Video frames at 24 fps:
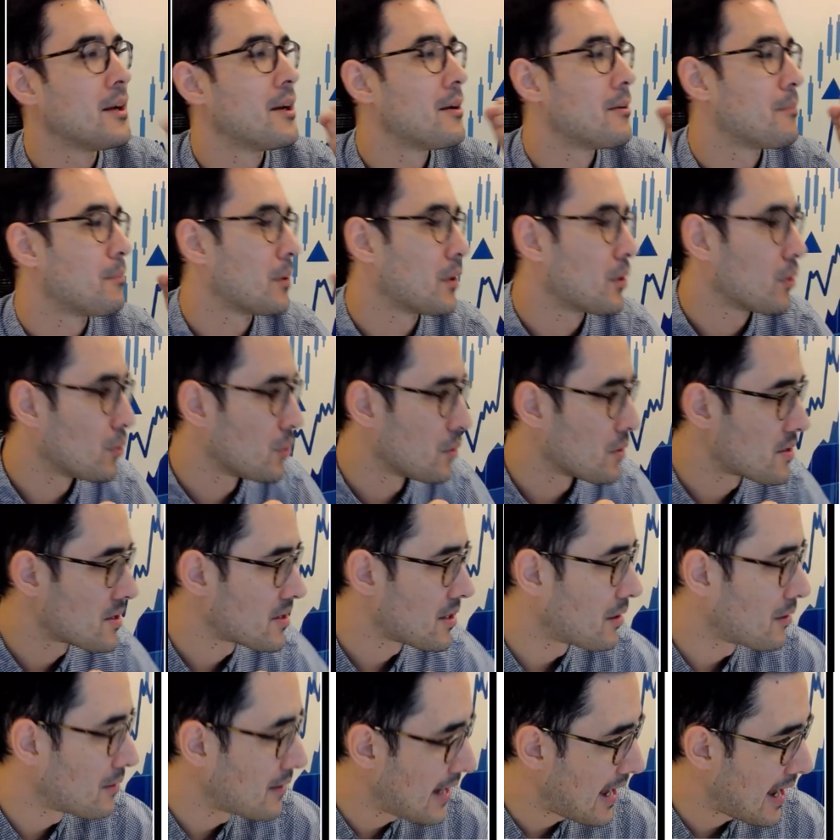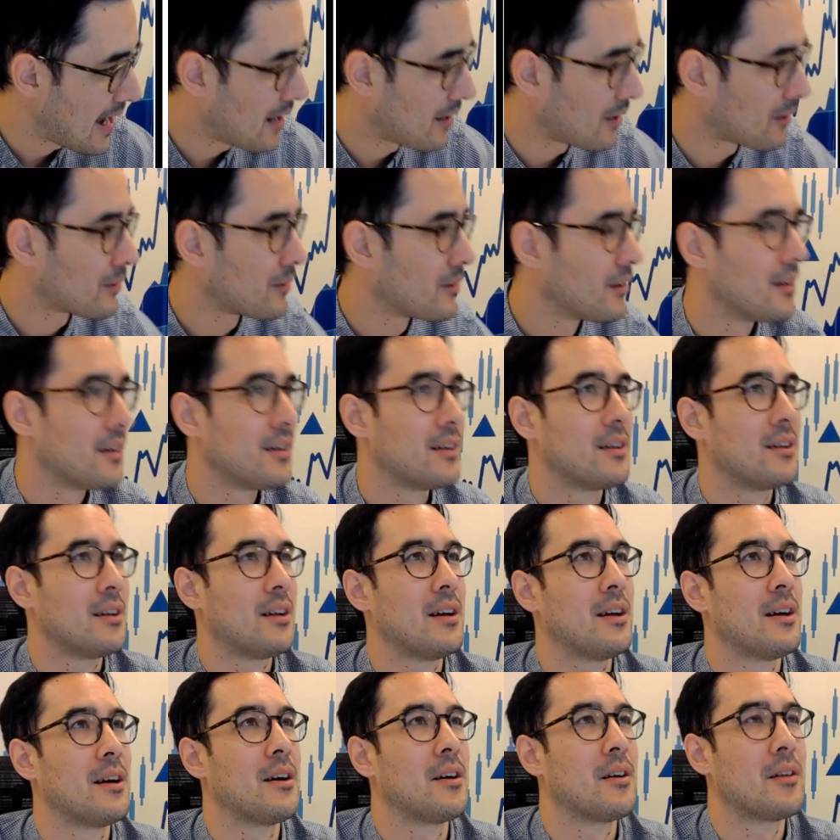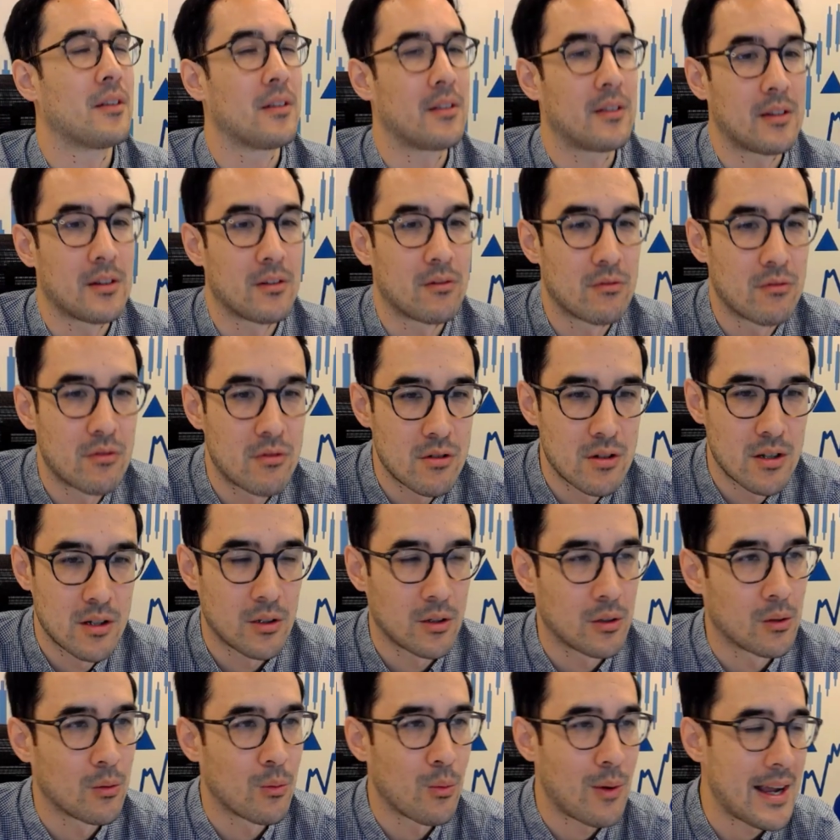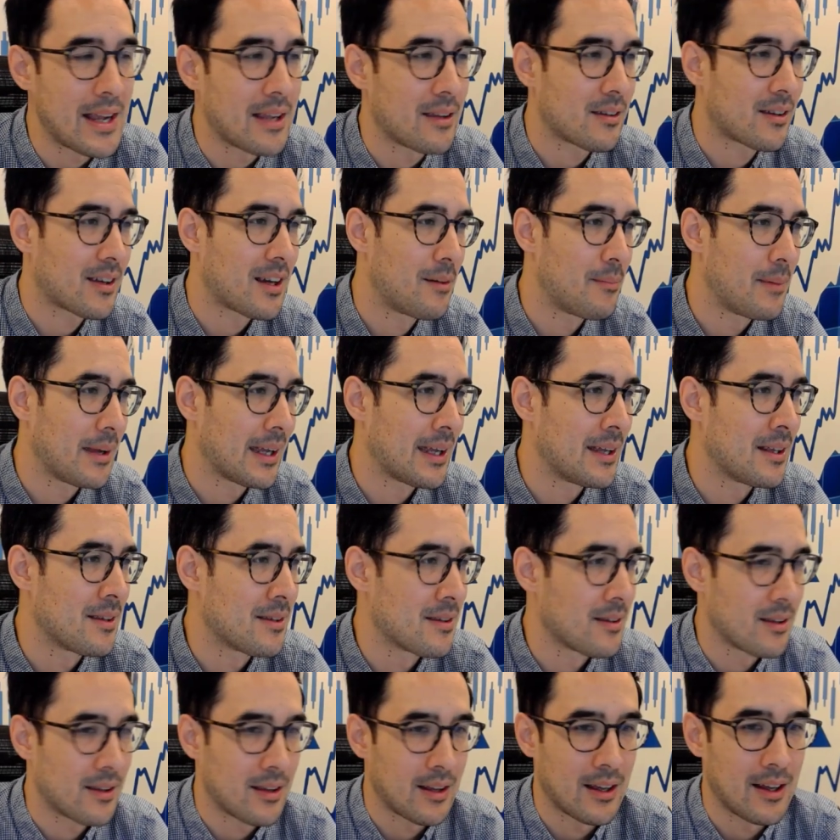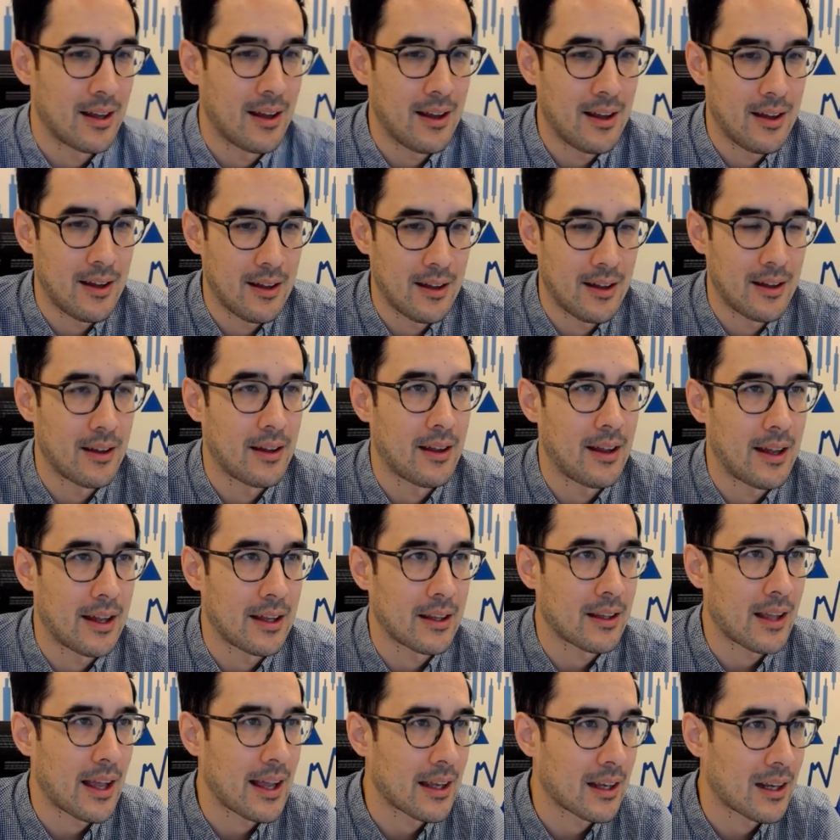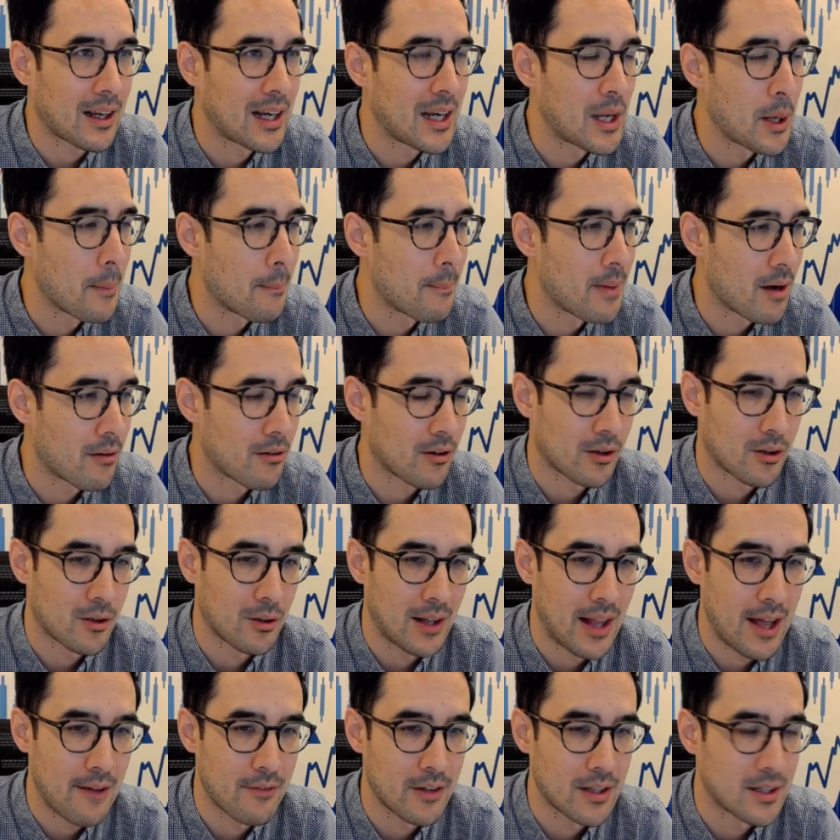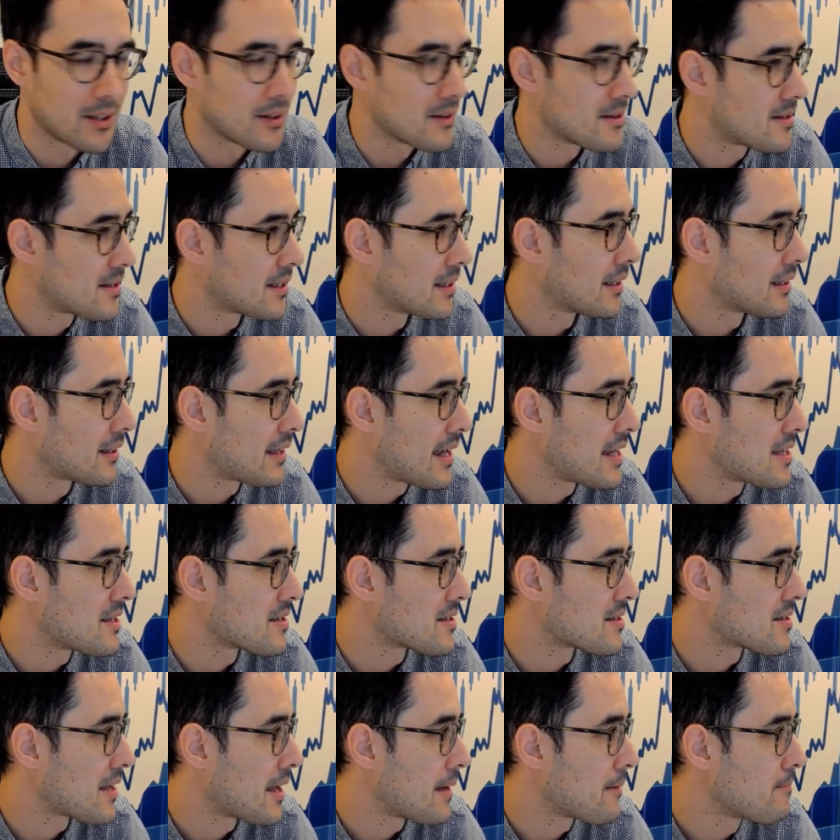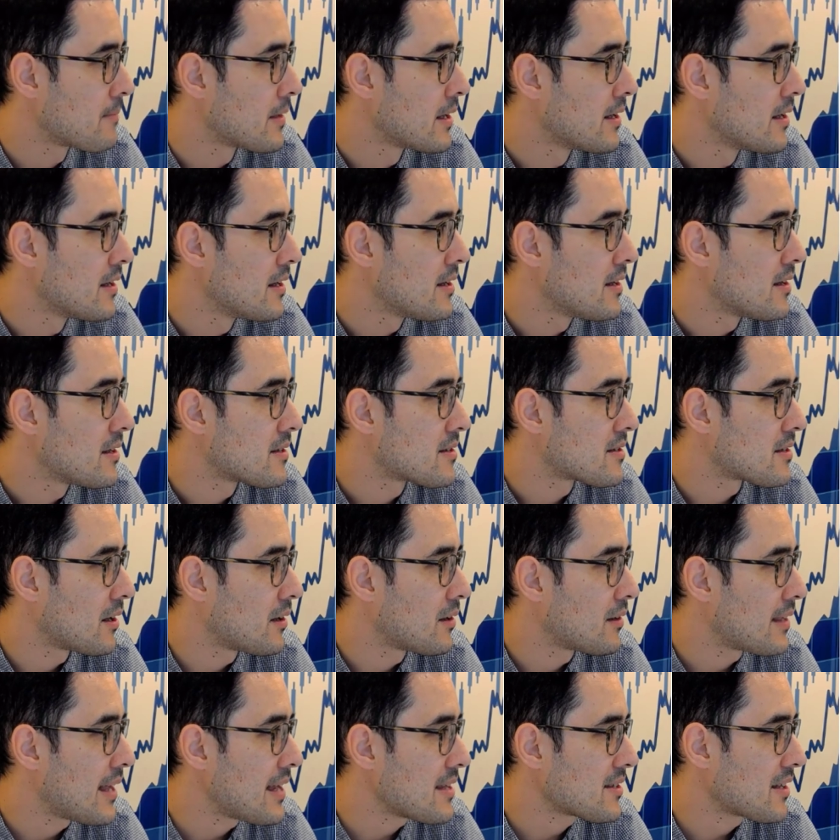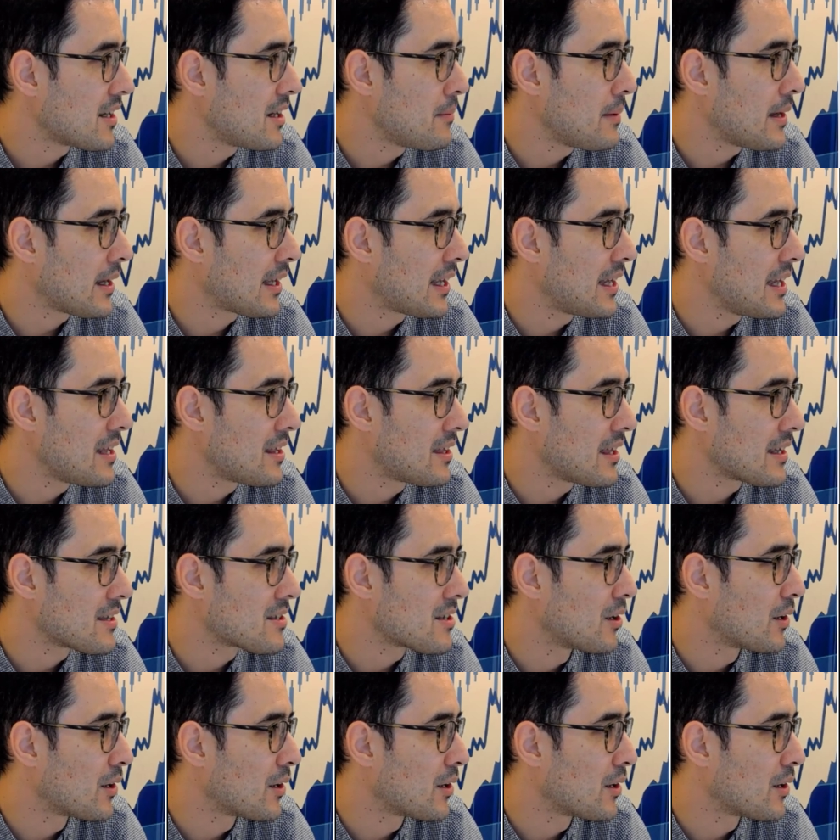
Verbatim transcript: but also now uh, the real weight coming in uh, uh, and, and, clear empirical evidence in the data set. So that's going to be a key thing to